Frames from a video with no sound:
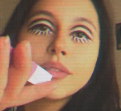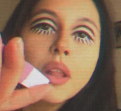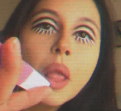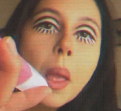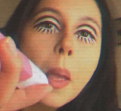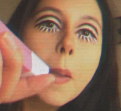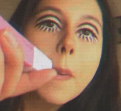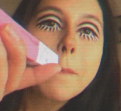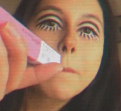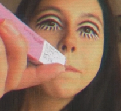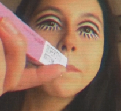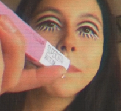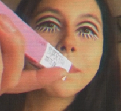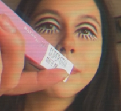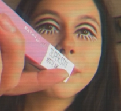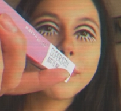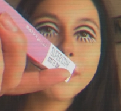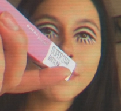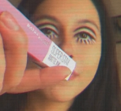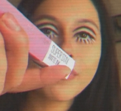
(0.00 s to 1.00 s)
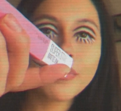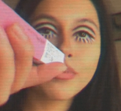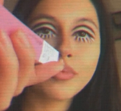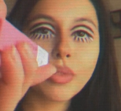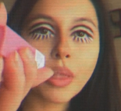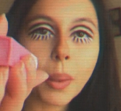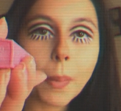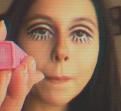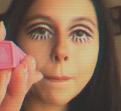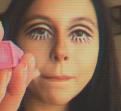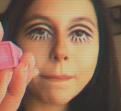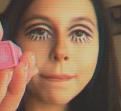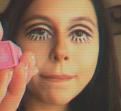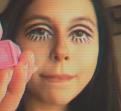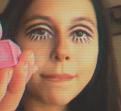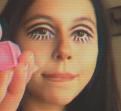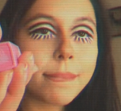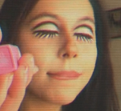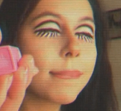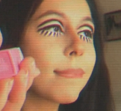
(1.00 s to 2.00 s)
I'm using Maybelline Superstay Matte
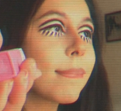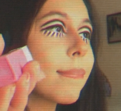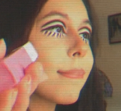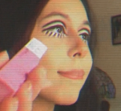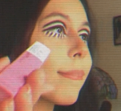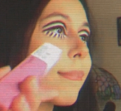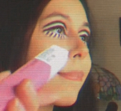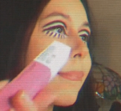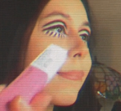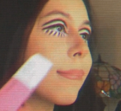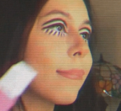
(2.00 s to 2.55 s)
Lipstick in the shade